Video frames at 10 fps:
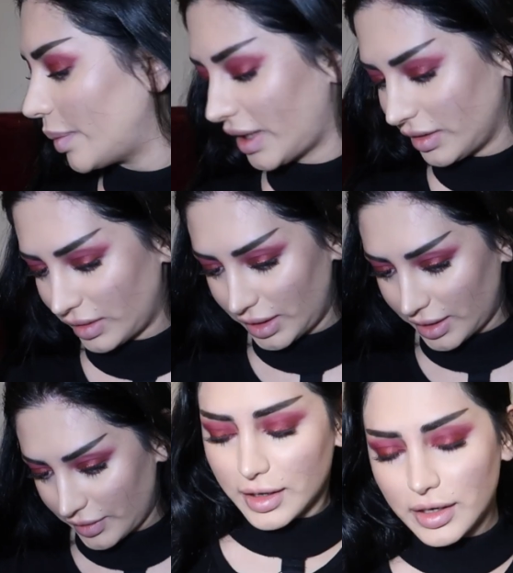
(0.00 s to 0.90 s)
pale right
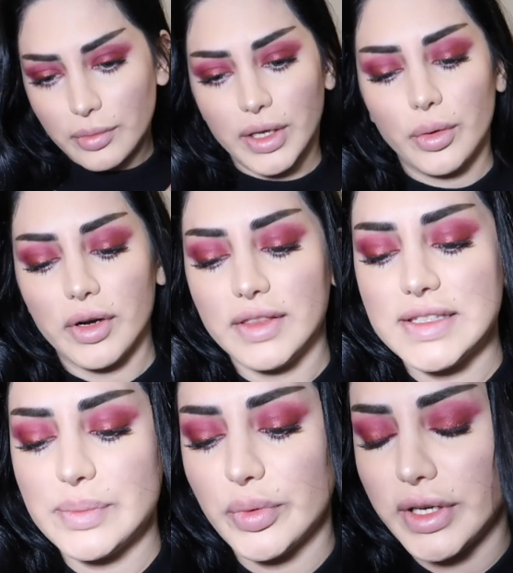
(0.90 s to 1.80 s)
now. Gotta record
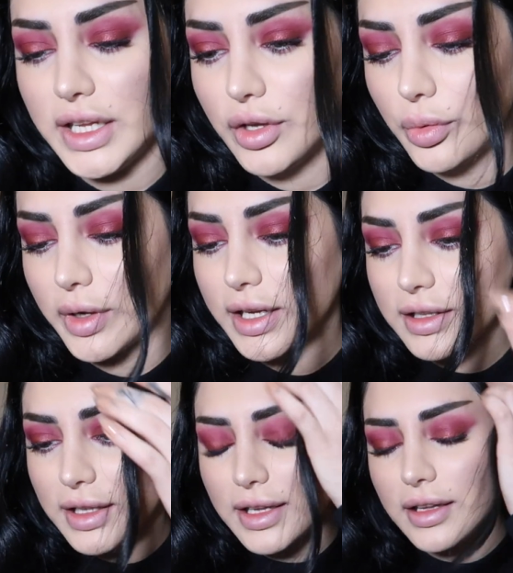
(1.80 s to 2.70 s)
this pretty
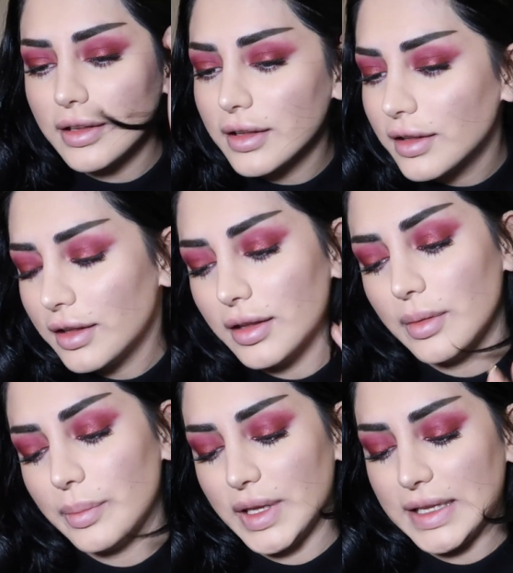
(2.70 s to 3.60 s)
quickly
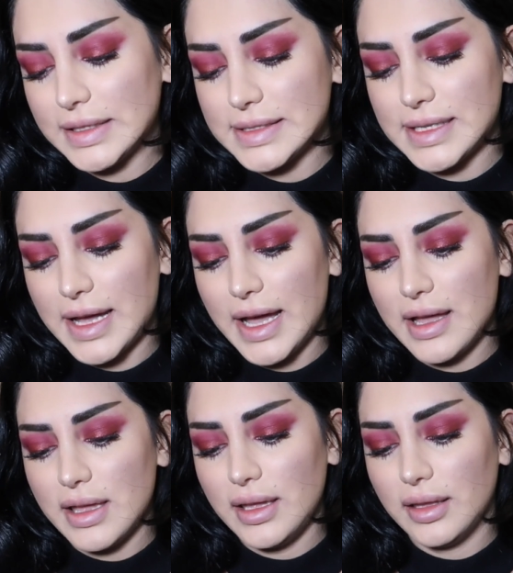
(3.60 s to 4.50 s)
because
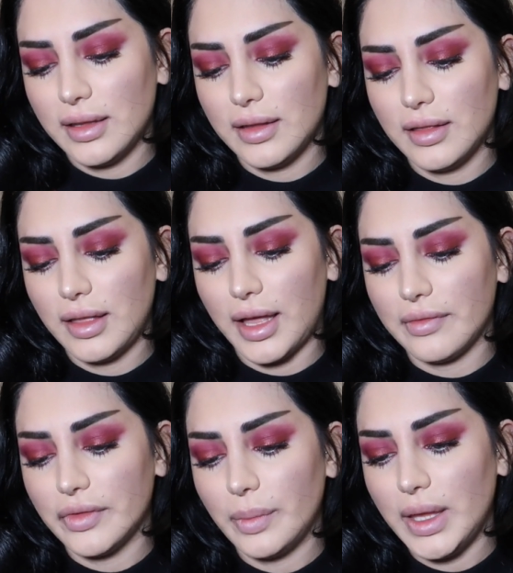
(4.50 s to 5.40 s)
I
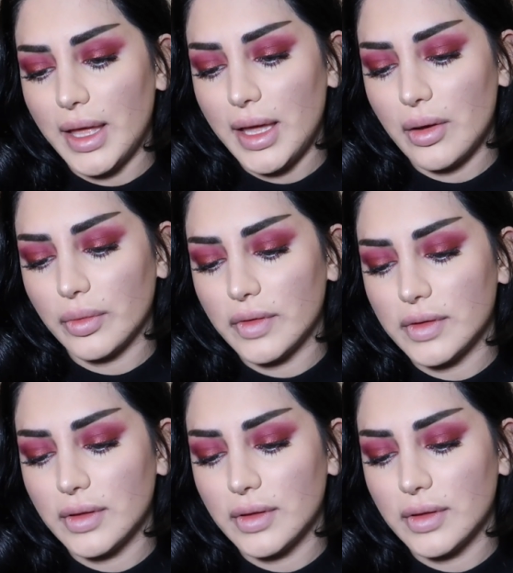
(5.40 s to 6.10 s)
have to be out.